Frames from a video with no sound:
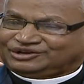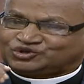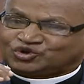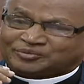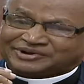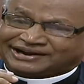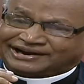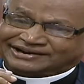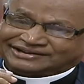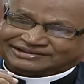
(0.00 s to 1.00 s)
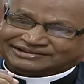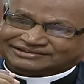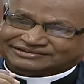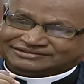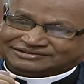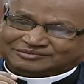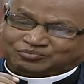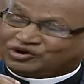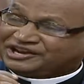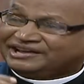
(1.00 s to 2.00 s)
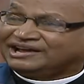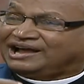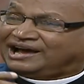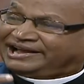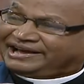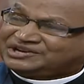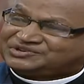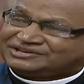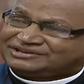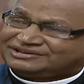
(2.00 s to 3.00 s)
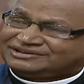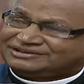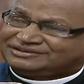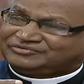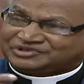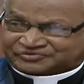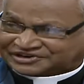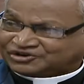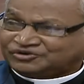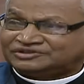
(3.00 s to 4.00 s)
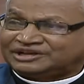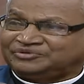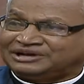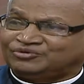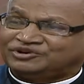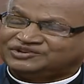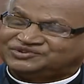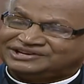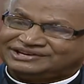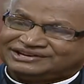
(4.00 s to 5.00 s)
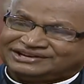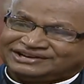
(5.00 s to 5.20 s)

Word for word: Solomon had a political alliance with the Pharaoh that we have already seen